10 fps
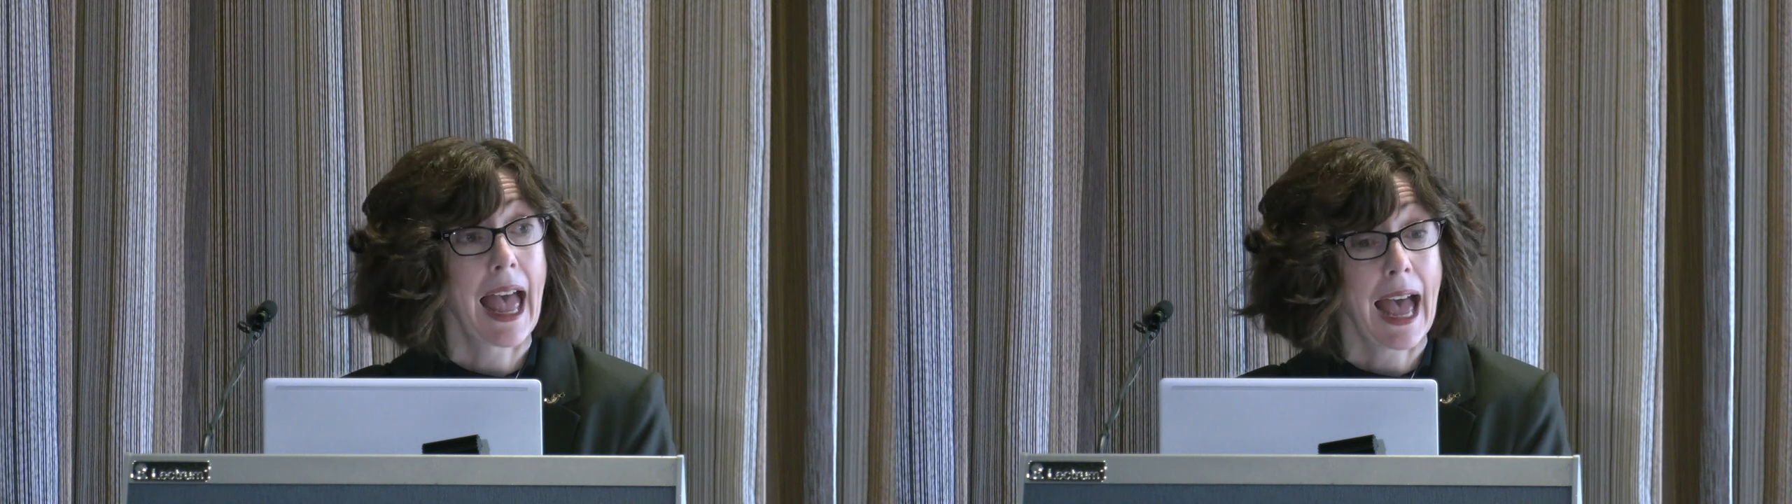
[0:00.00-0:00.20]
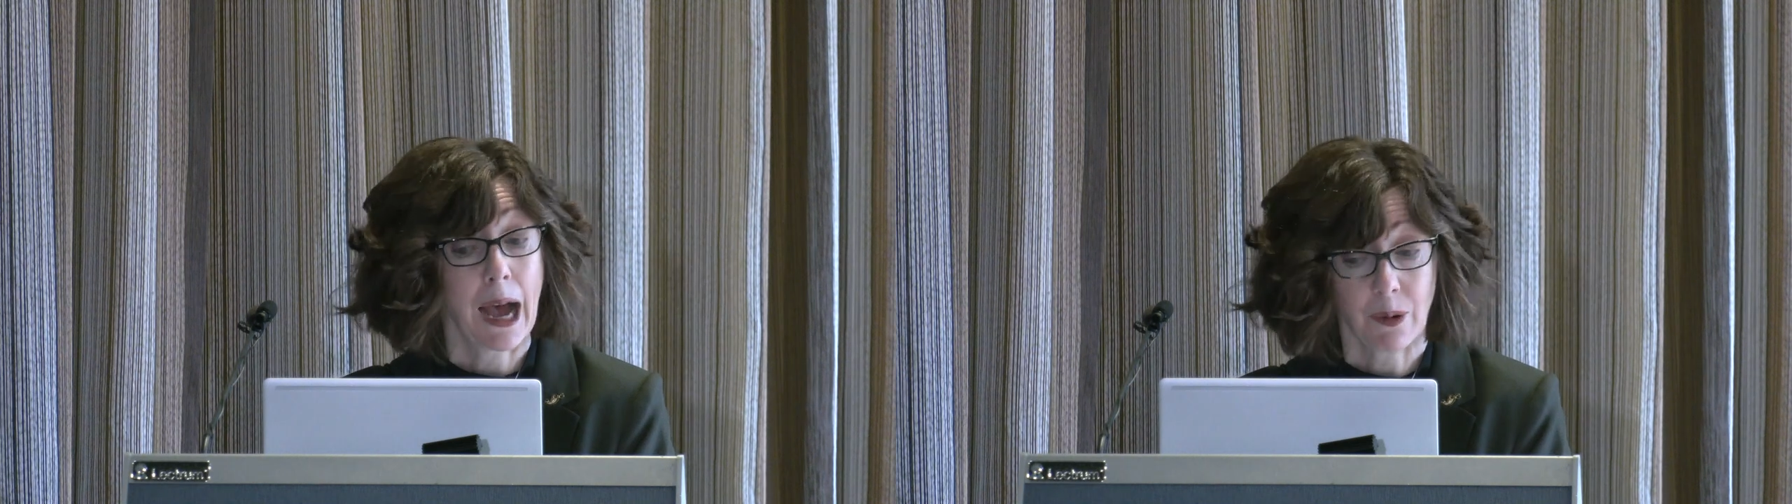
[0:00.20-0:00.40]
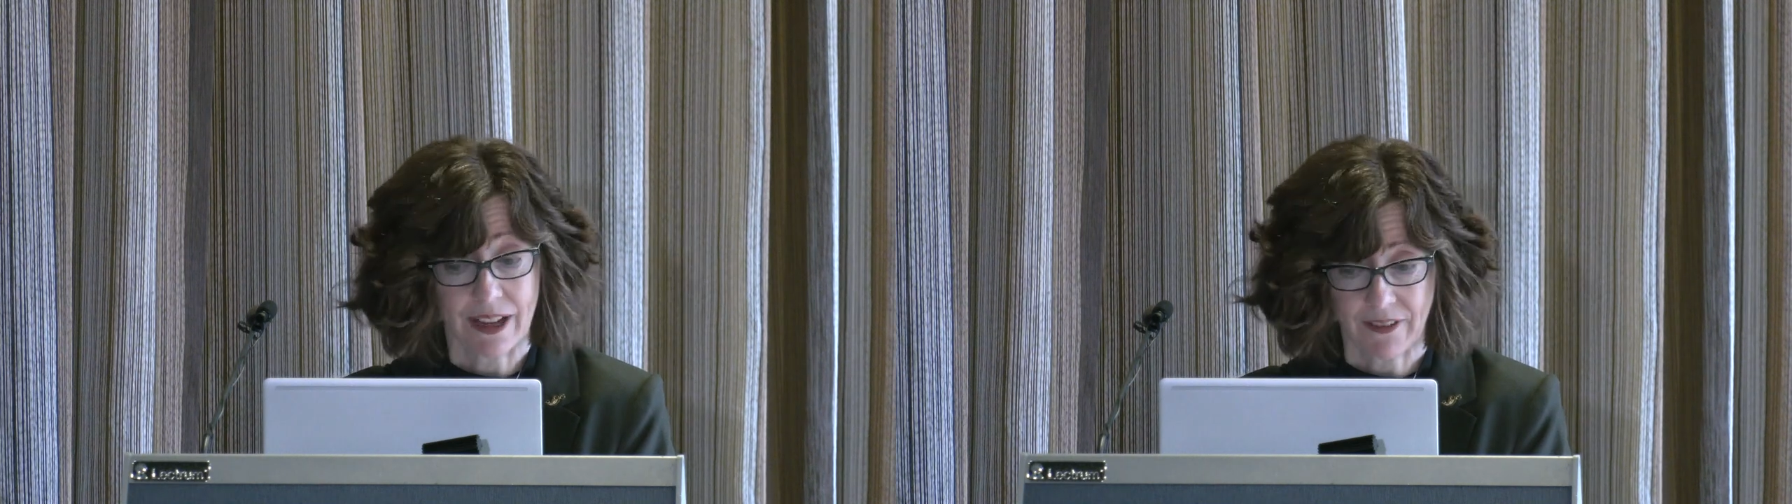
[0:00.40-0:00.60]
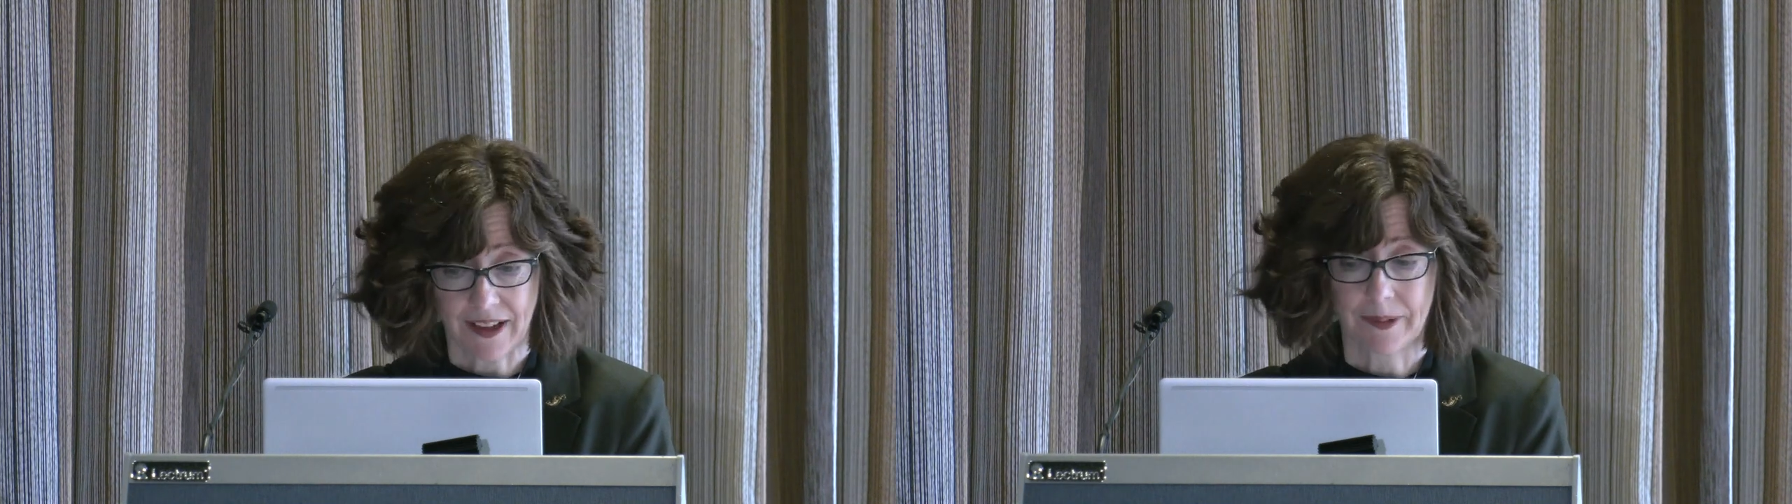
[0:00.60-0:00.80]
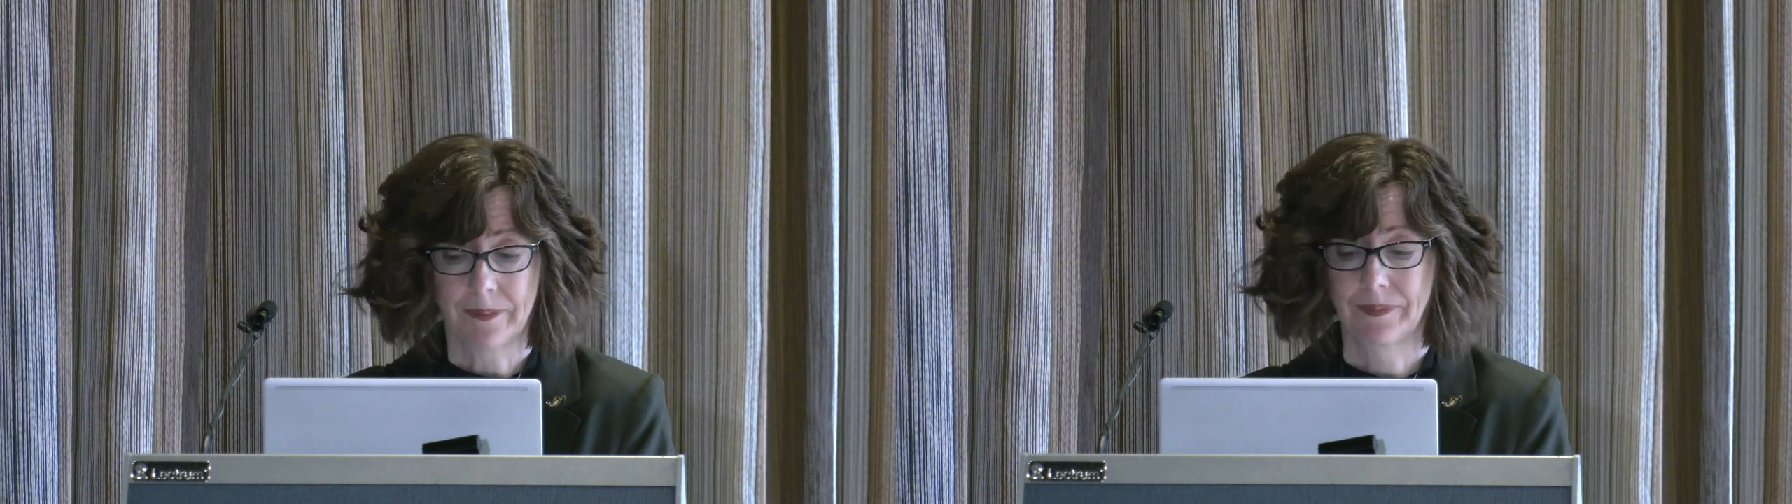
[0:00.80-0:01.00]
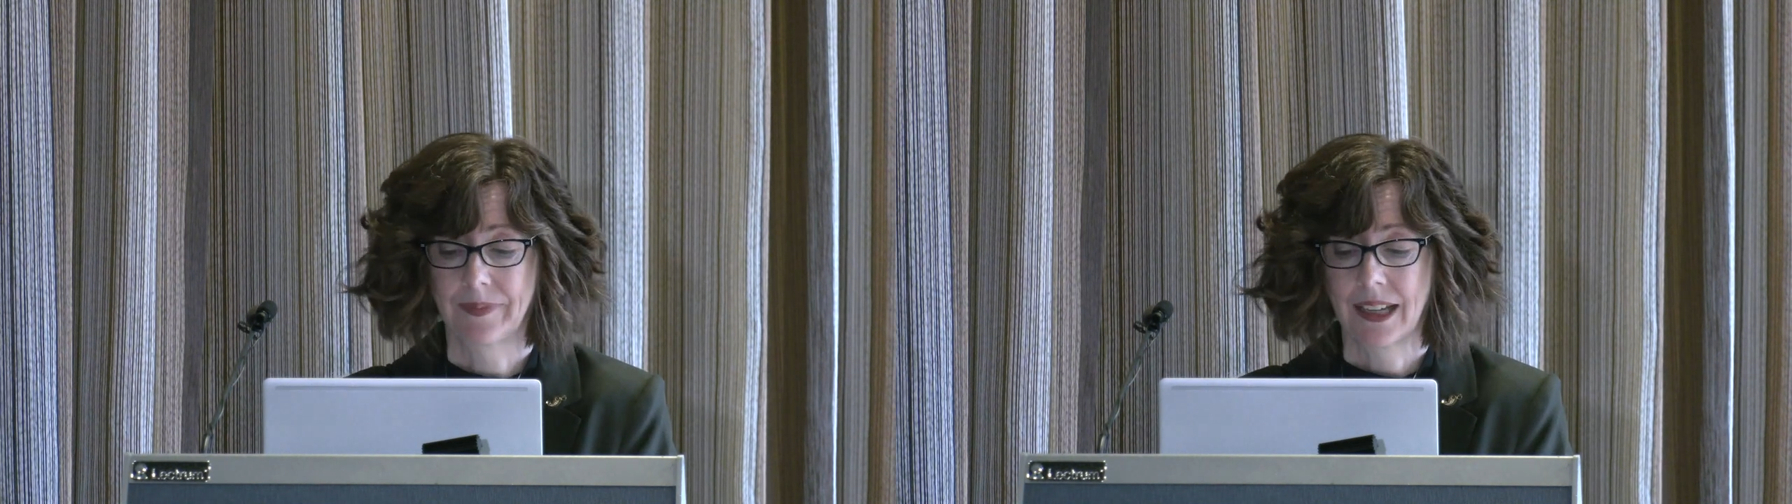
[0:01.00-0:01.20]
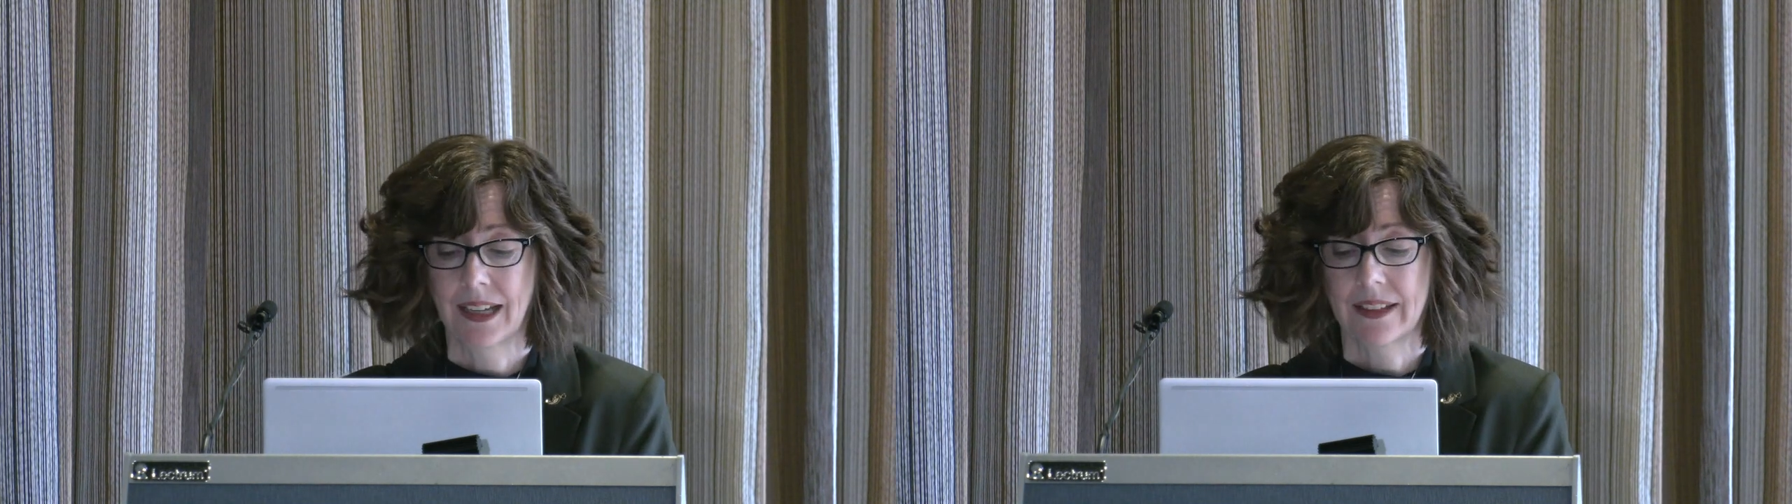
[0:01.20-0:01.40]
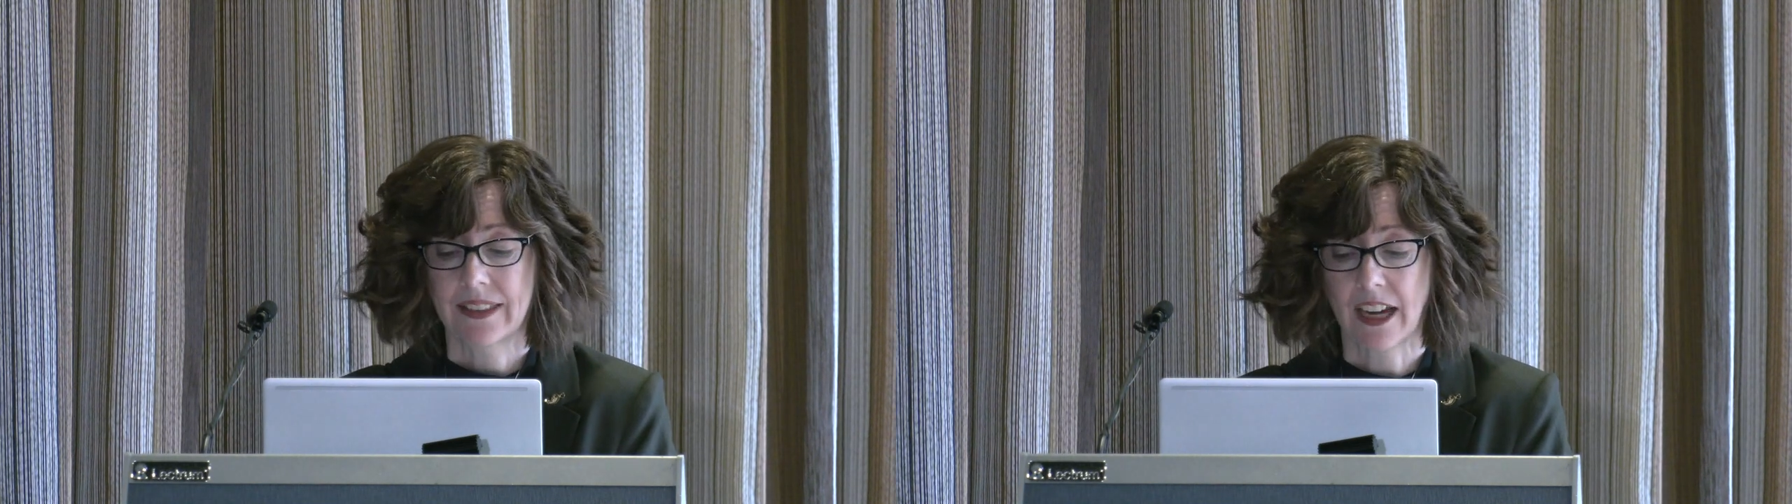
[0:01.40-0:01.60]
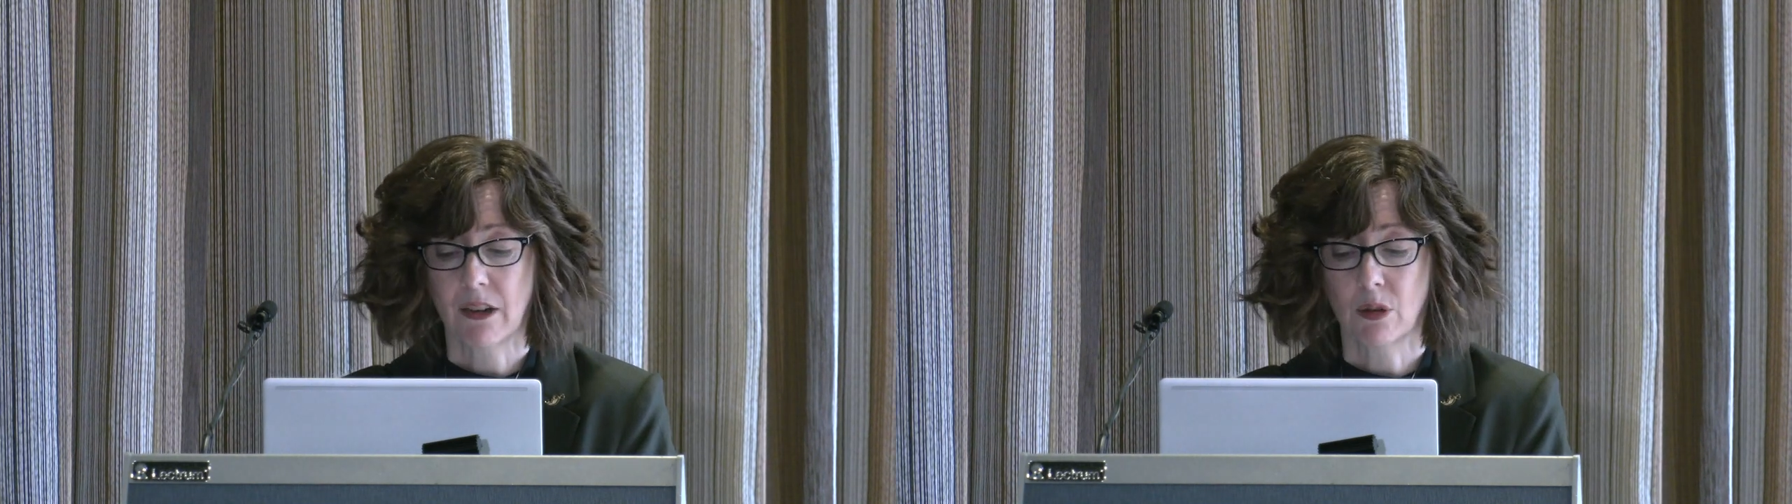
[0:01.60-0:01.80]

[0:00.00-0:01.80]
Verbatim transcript: However, they